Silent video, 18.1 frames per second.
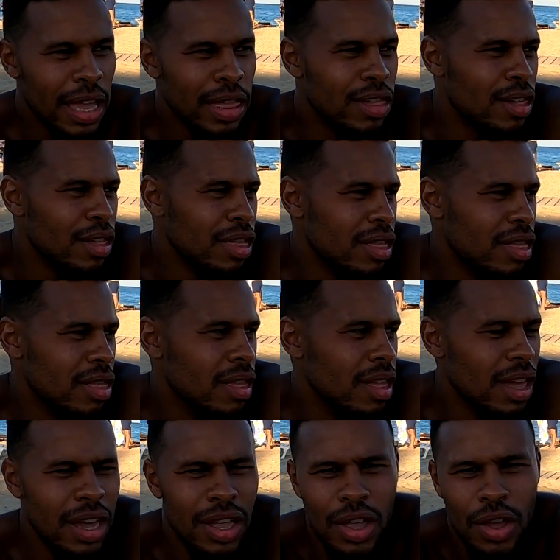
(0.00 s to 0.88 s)
It's just,
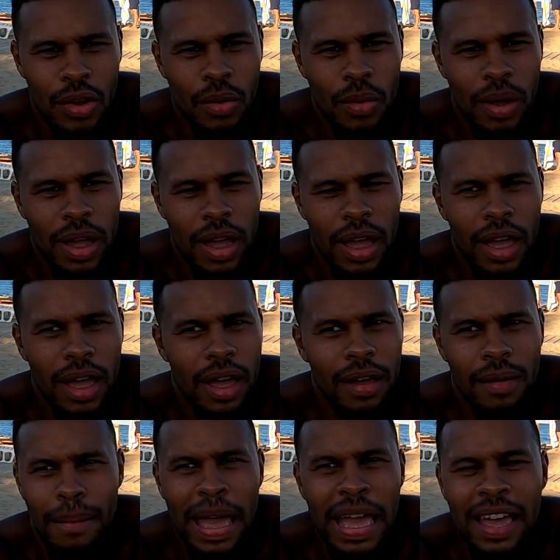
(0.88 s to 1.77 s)
you know,
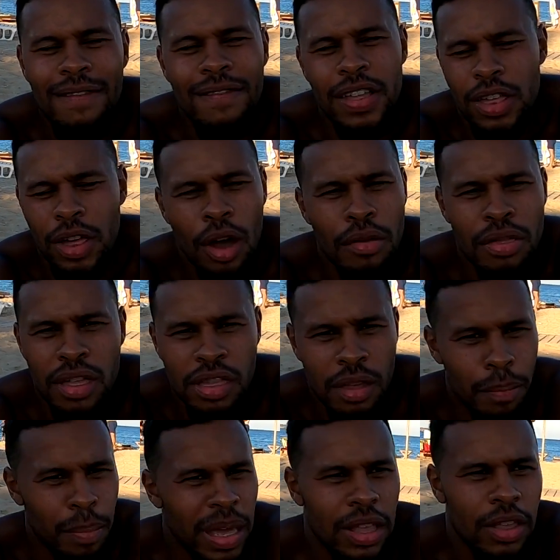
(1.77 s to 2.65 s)
uh, making videos
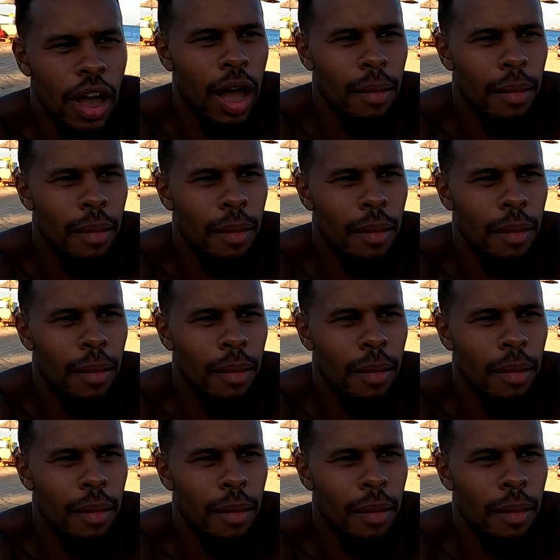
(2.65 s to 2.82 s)
is a big